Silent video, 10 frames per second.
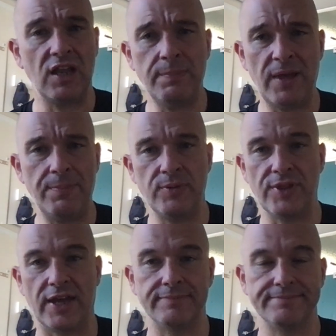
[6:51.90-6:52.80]
and I'm happy
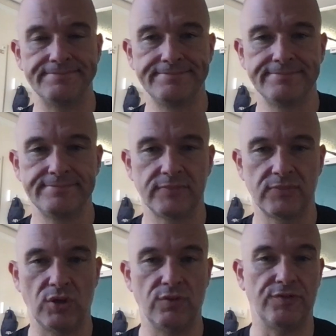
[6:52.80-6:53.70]
with that.
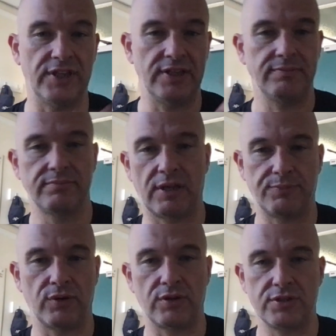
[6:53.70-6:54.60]
Hopefully
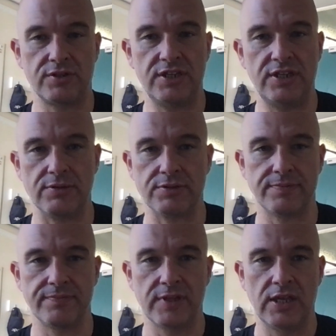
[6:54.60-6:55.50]
that progress continues.
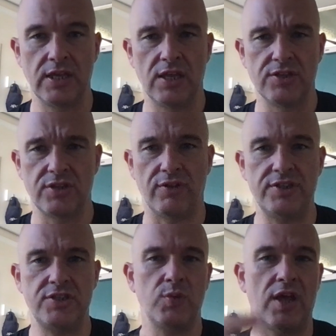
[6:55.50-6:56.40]
So
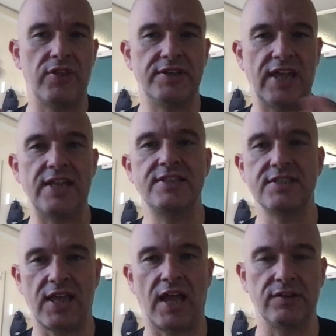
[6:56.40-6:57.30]
this is where the
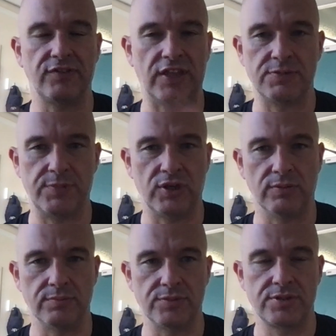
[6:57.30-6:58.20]
data side of things
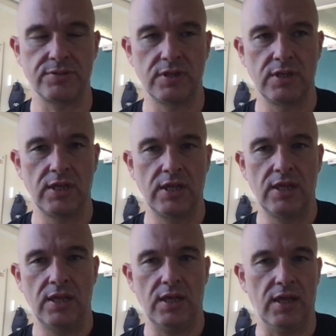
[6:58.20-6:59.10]
becomes
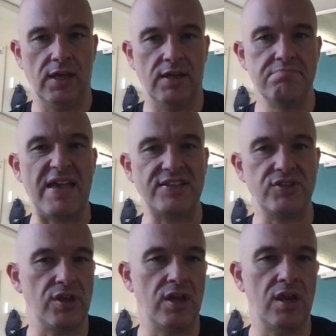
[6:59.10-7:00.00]

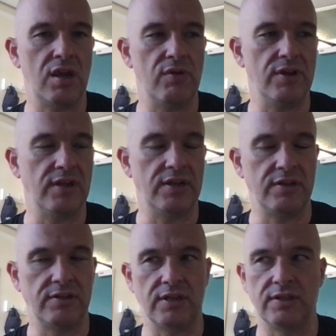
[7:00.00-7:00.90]
messier
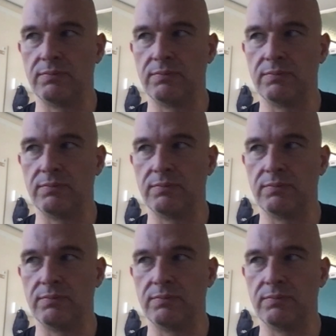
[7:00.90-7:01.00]
and